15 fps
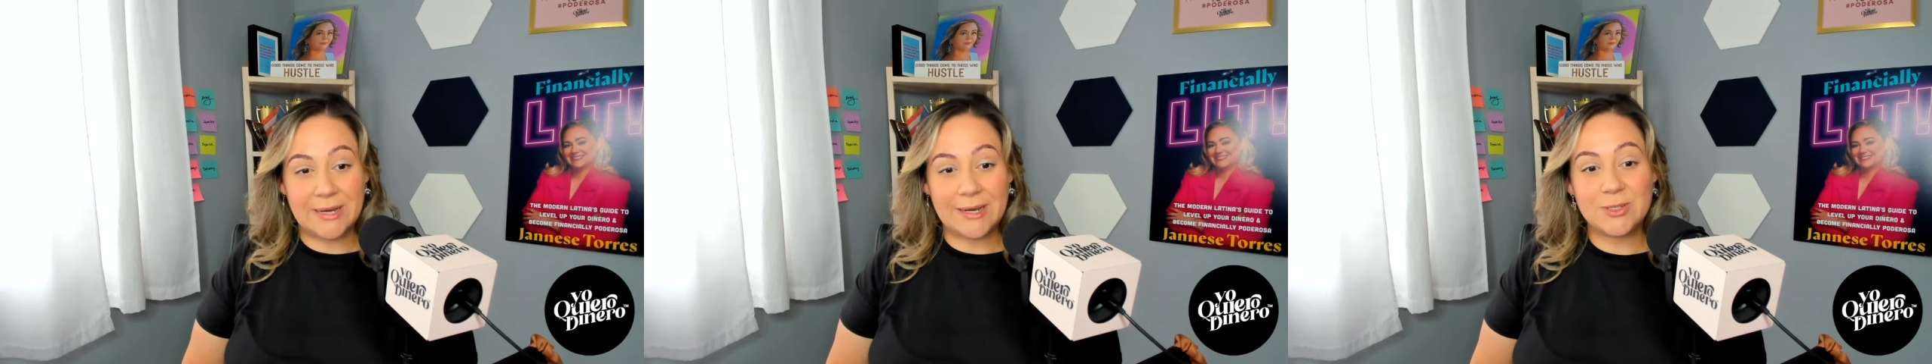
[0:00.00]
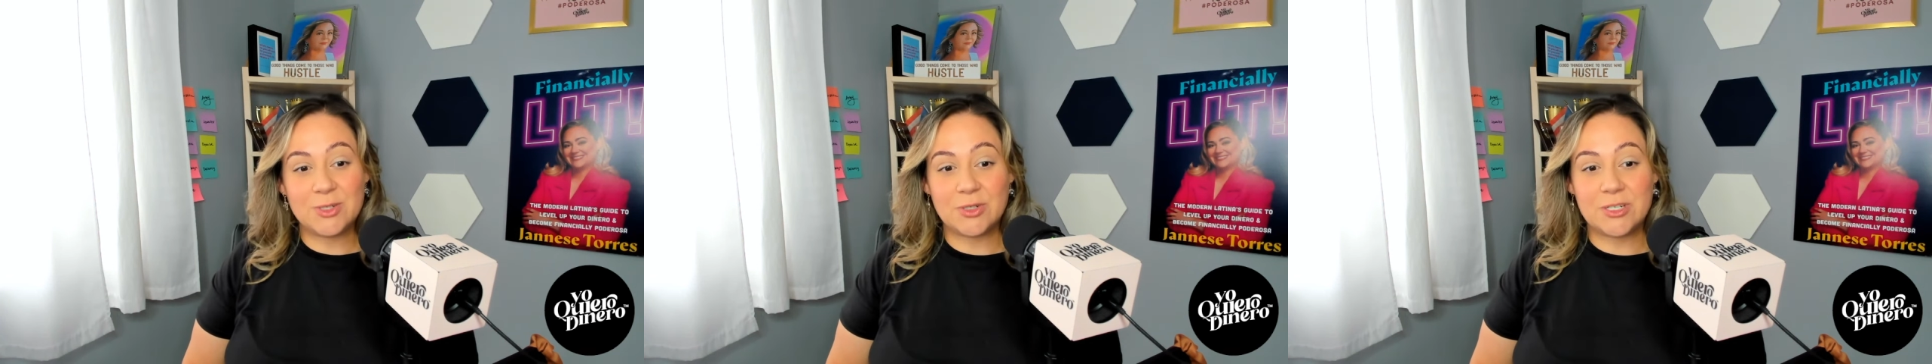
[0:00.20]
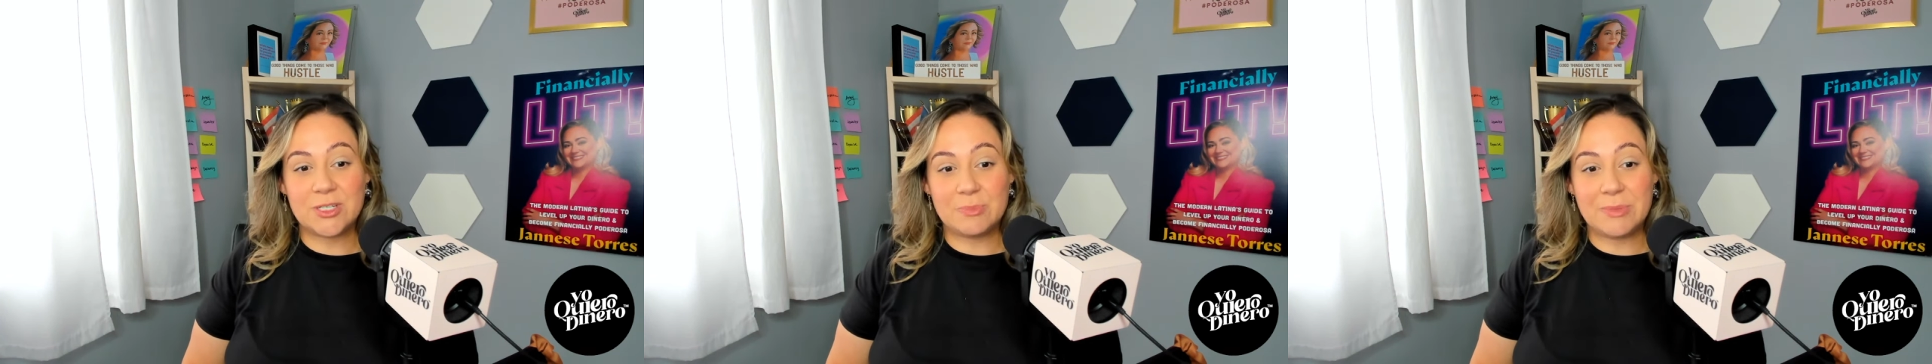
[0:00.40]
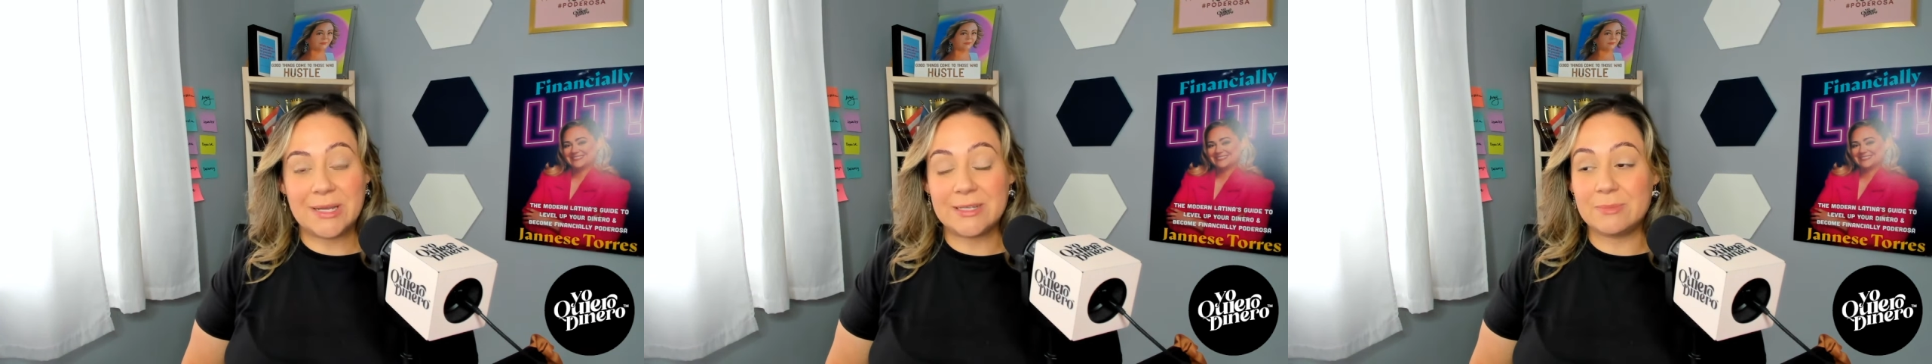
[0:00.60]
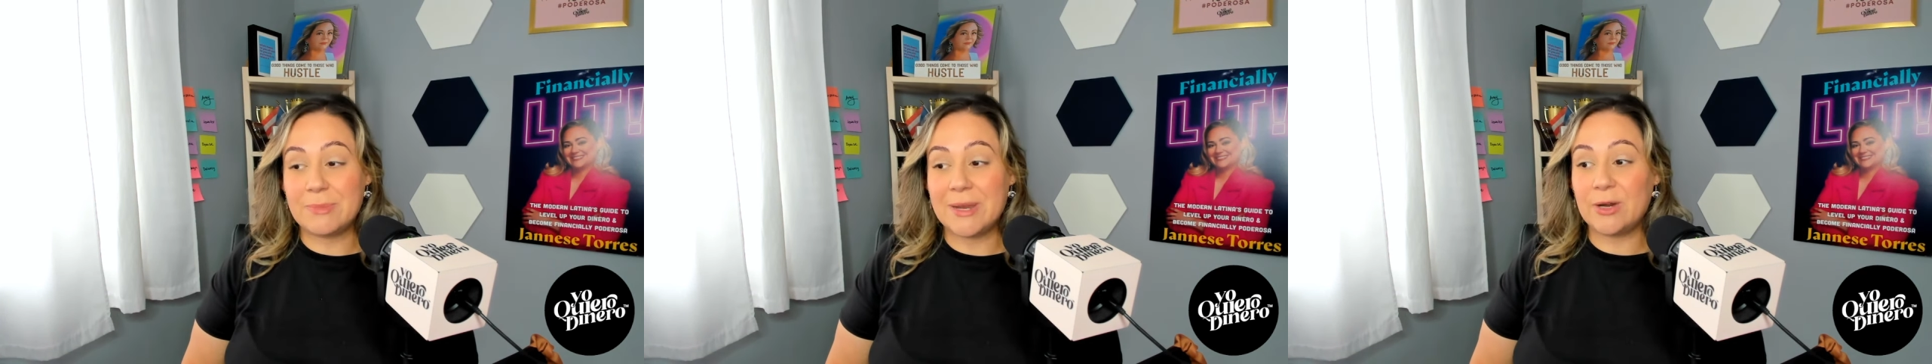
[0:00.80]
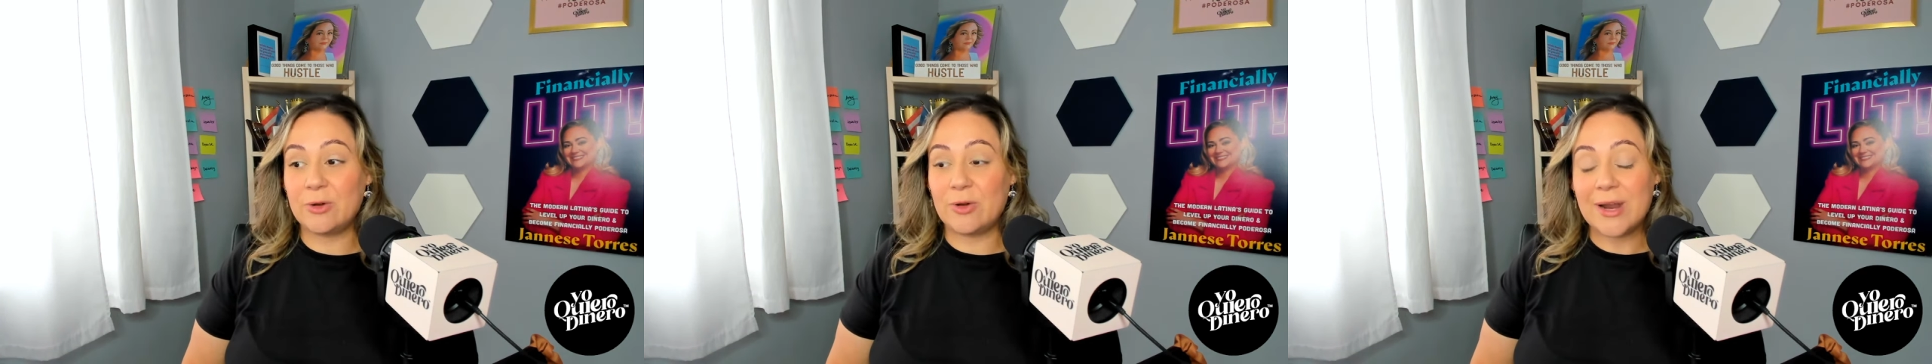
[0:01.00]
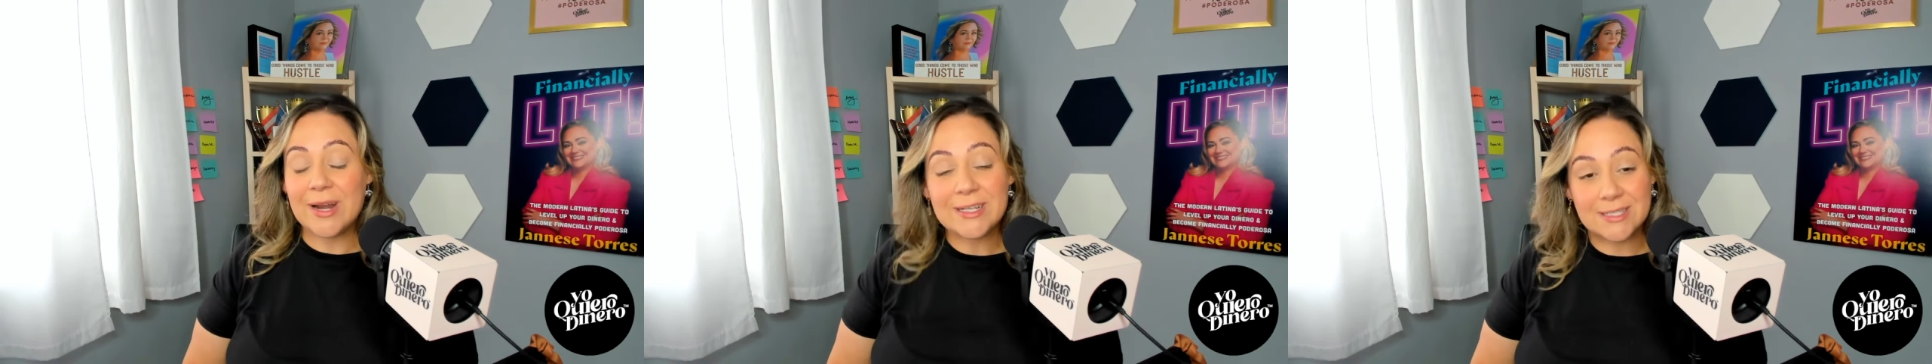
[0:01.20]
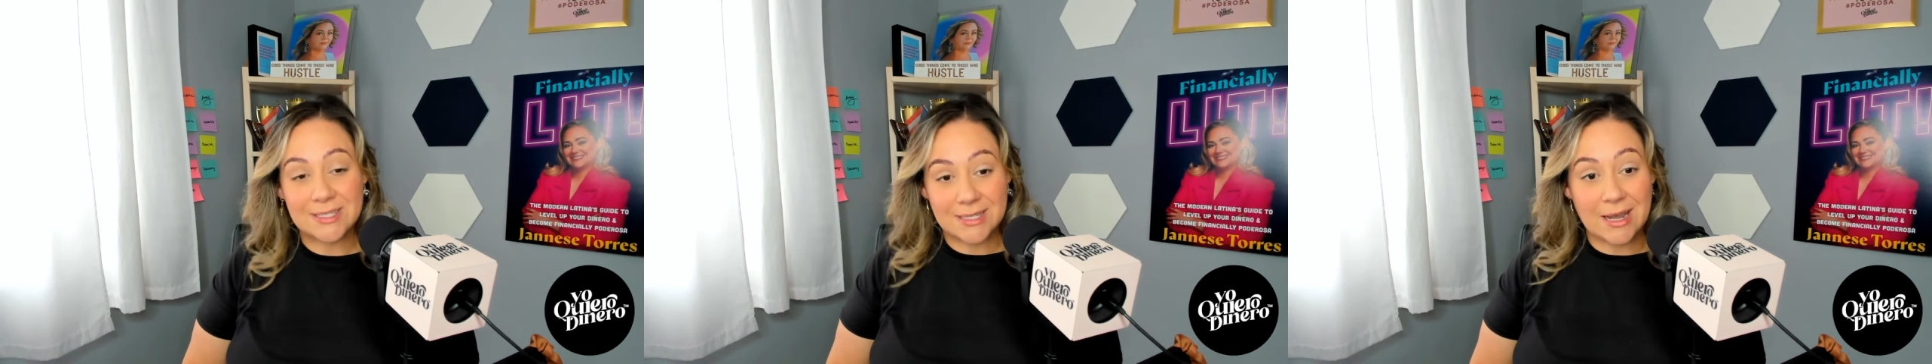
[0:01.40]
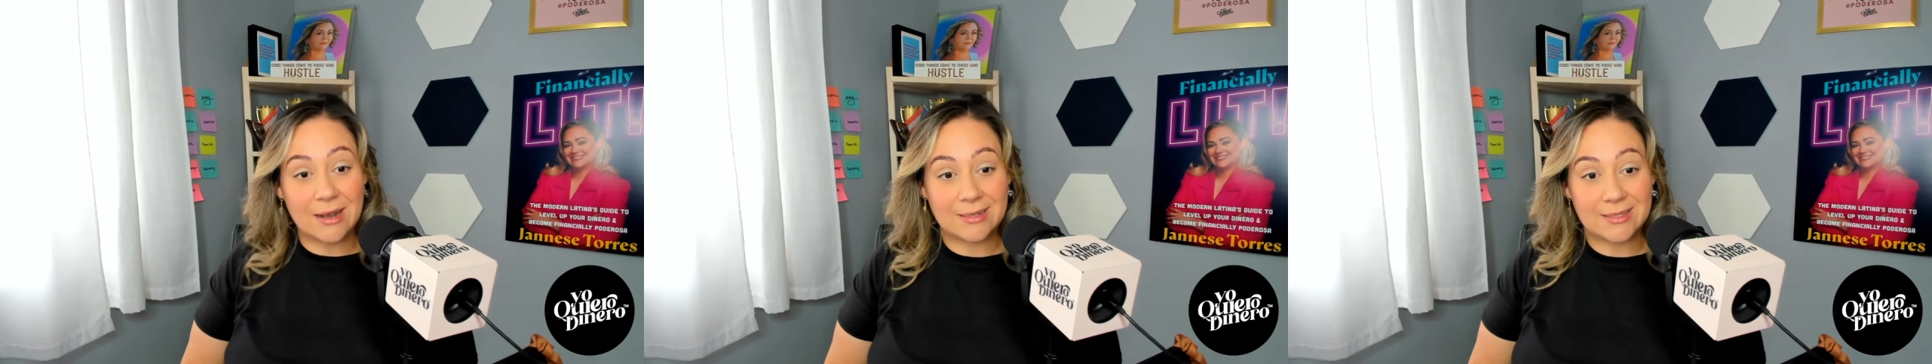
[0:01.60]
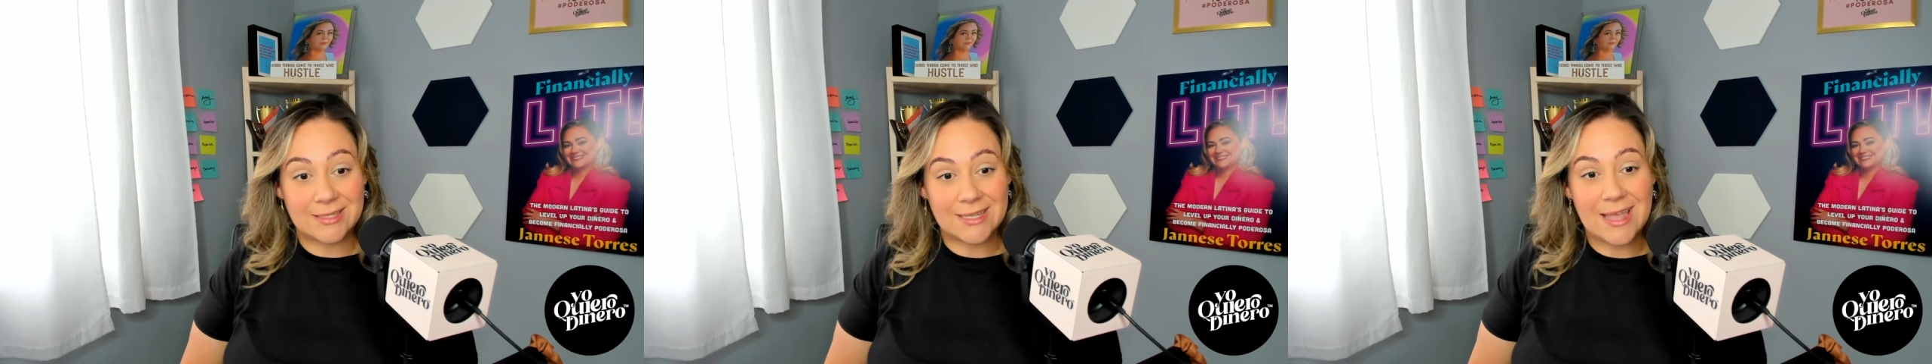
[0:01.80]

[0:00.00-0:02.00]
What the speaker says: interest because my credit sucks.